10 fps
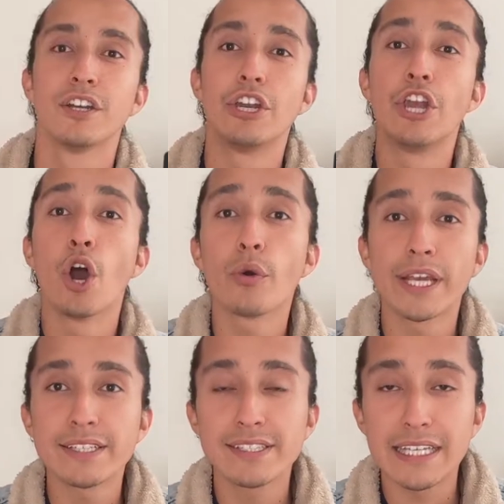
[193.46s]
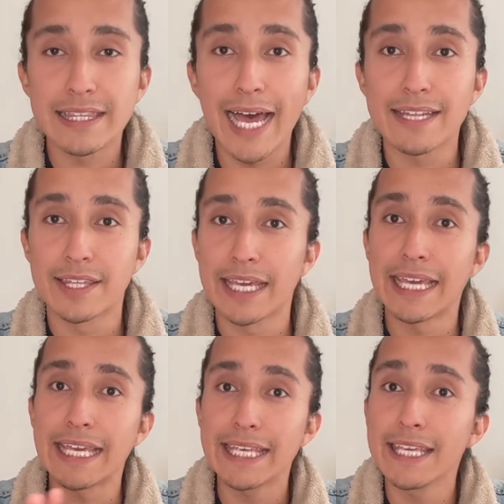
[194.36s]
Notice that
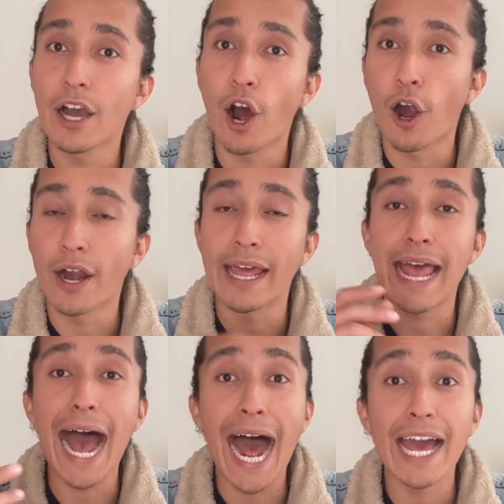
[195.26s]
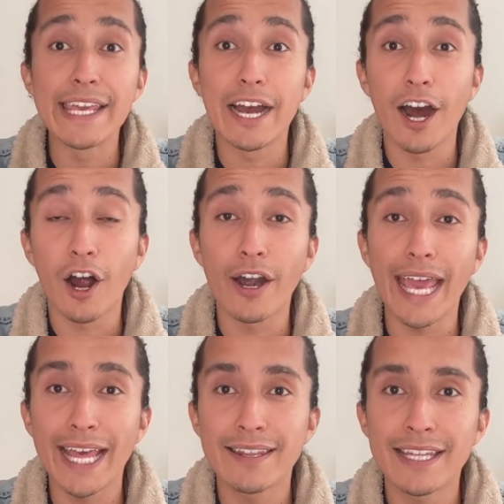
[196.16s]
the ER and IR
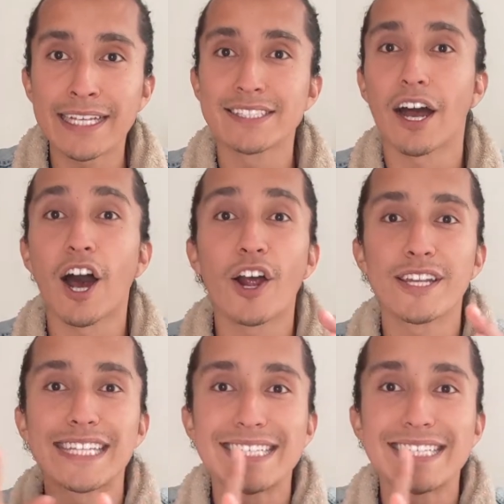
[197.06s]
endings are the